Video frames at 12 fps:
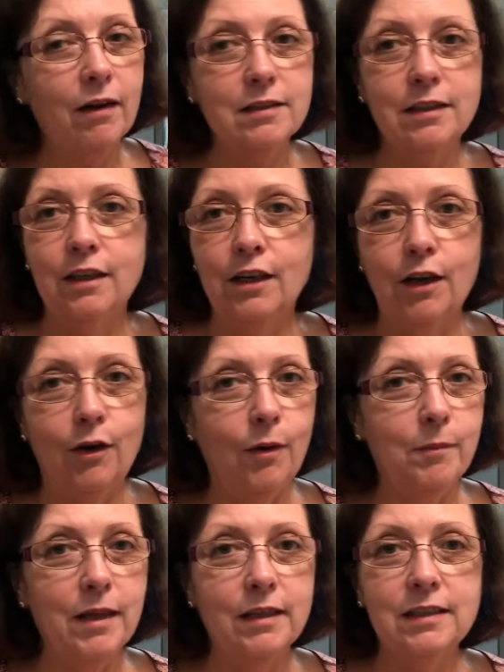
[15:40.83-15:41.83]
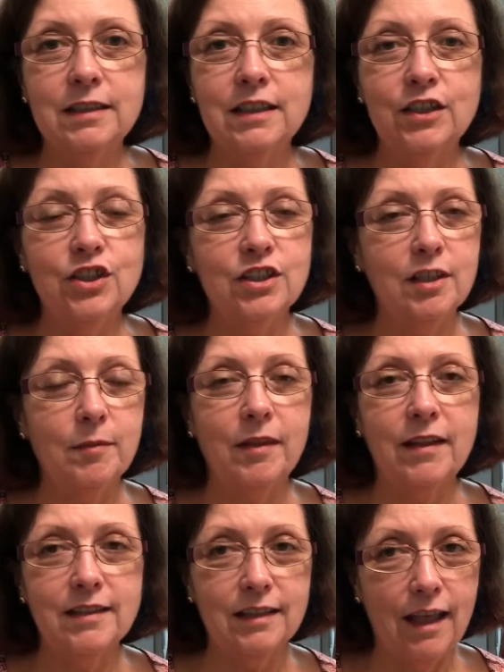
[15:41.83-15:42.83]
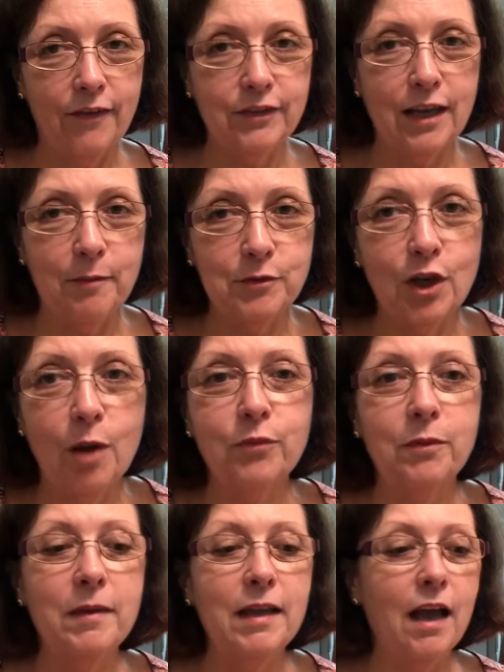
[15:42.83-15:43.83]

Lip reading: I said, no, I'm not stitching something that's a lifetime job for me.